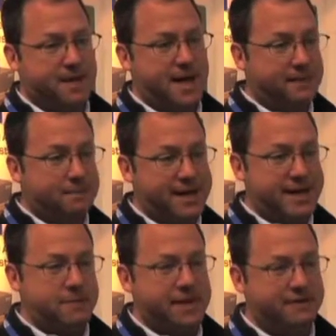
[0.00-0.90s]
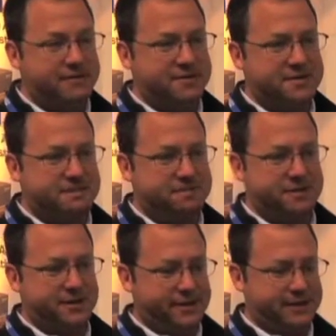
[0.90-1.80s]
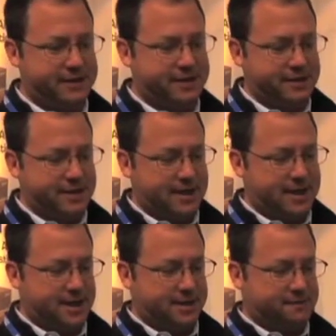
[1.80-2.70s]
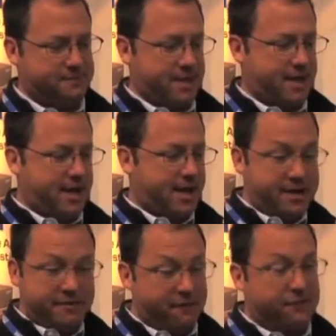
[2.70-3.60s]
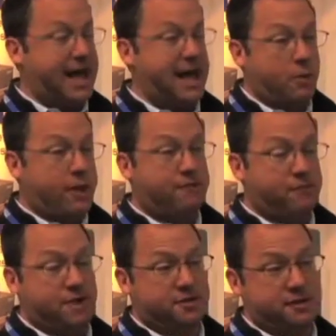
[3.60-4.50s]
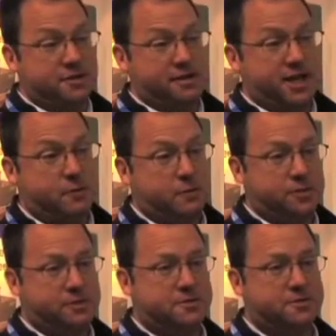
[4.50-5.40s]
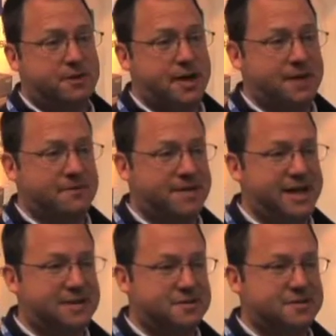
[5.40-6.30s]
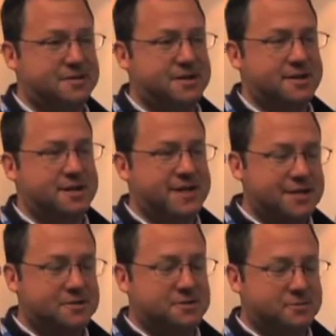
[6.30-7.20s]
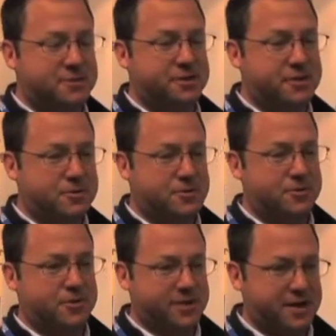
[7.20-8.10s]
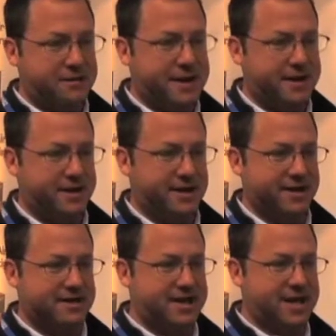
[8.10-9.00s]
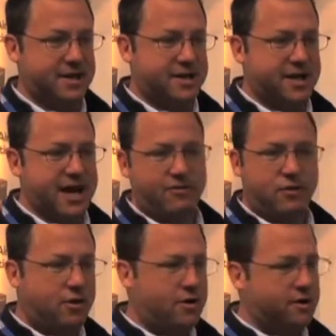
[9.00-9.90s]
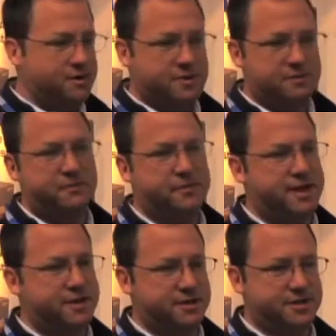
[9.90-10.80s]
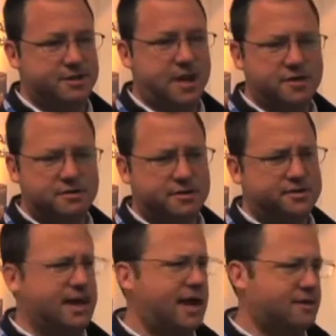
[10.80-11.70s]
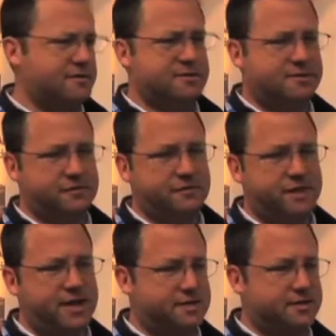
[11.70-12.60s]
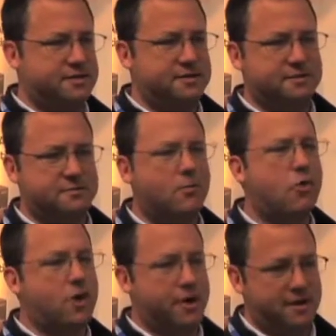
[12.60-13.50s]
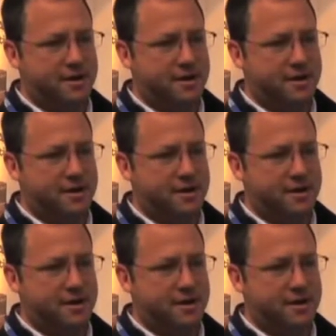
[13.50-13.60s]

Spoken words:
And a plane wave is simply kind of a flat wavefront, just like we describe. And that's the really cool thing about it, is that you can have all these reflections, hundreds, thousands of reflections, more.